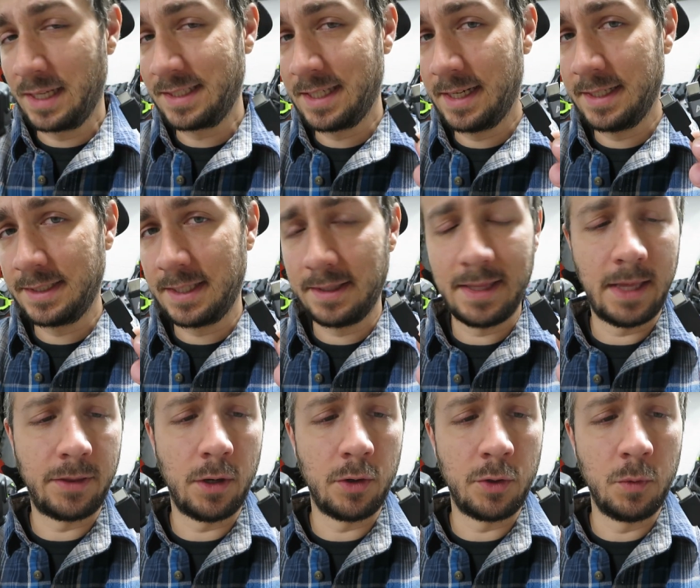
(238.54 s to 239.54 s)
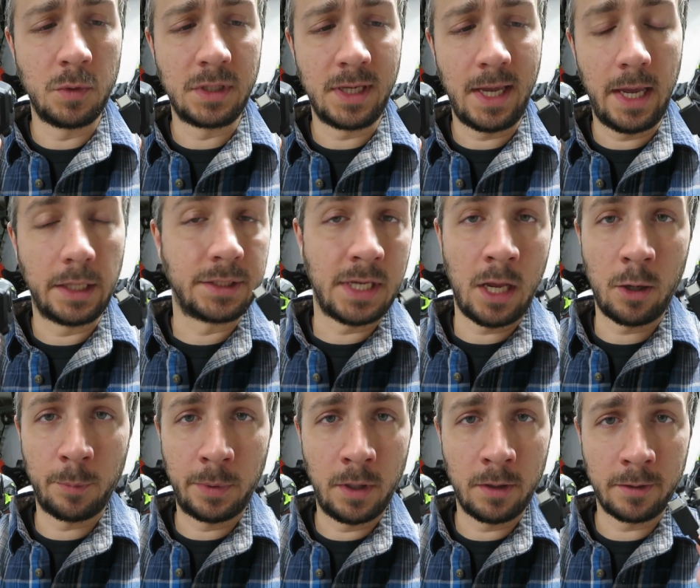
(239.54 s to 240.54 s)
as nice as it is that they're using a
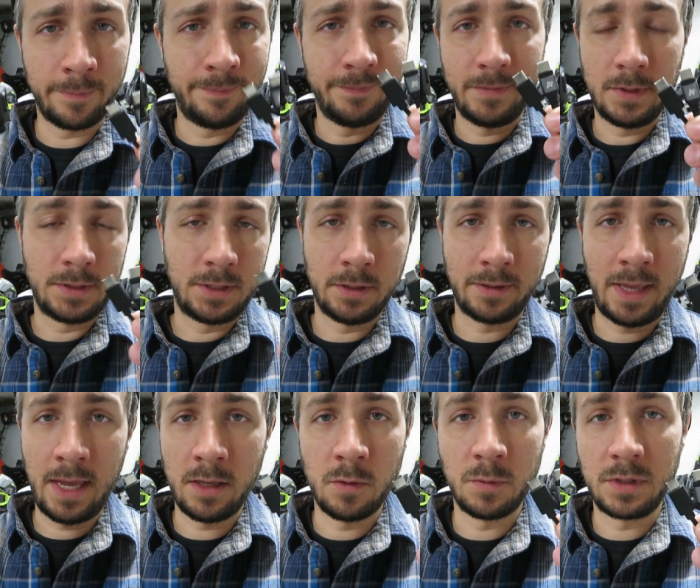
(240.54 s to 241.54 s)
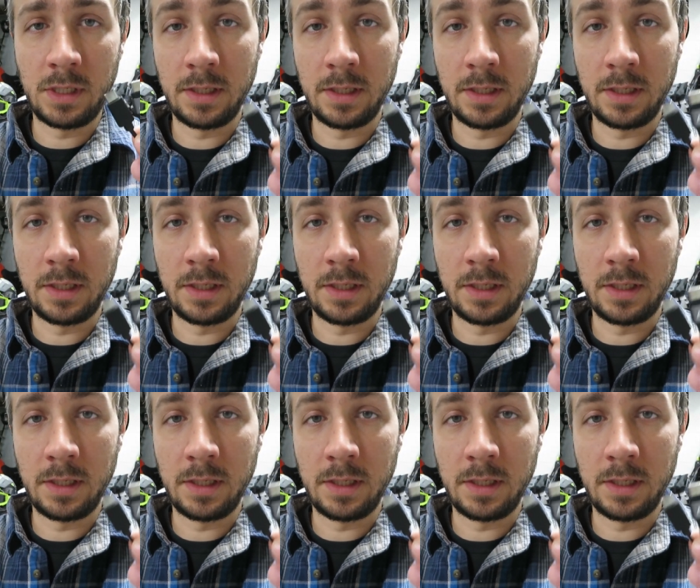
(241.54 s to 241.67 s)
standard plug, you still can't use